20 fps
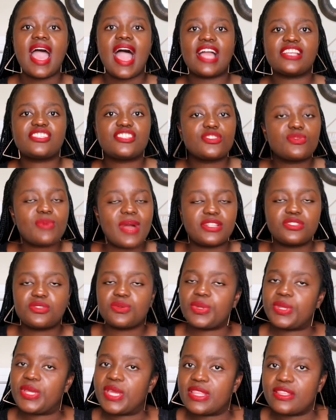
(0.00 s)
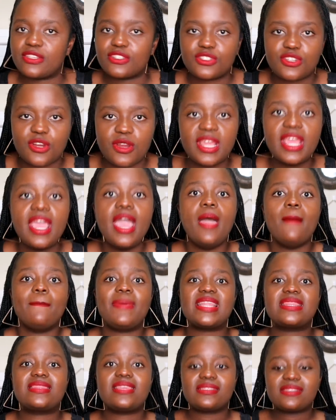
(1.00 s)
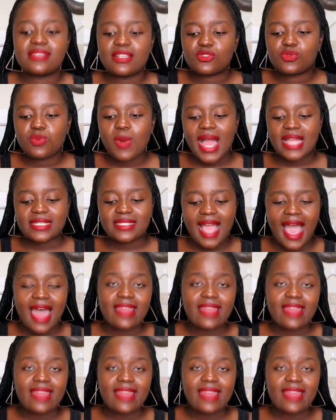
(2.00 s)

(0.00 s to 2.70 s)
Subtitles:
I just want to hear the story. But this is what